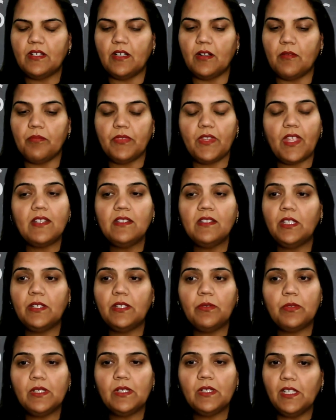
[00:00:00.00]
um, and
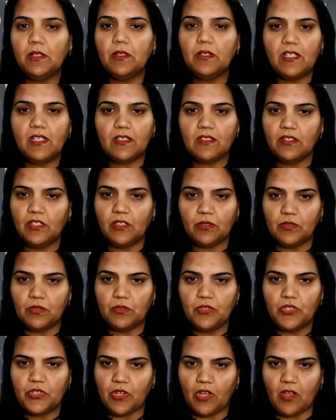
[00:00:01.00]
they're really good at their
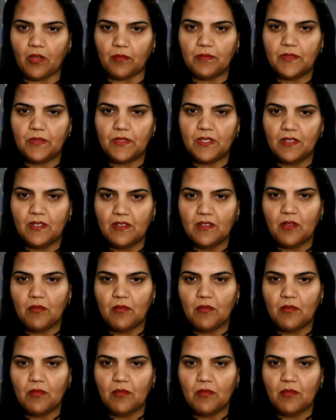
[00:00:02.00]
own jobs.